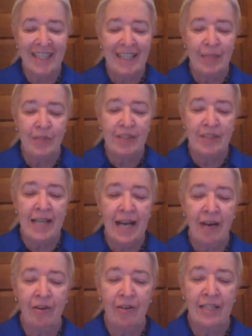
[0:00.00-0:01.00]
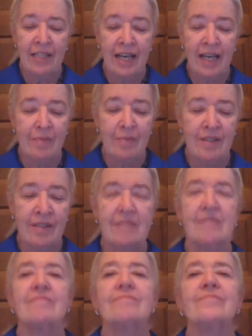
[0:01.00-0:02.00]
it was now at times
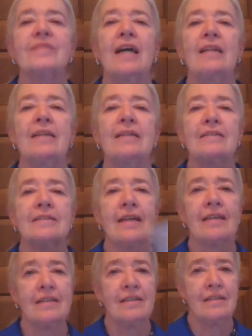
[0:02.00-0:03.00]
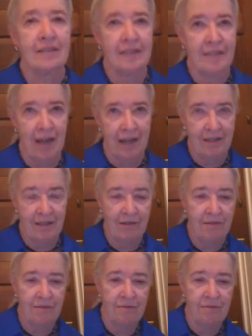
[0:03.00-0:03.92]
a little dull not to.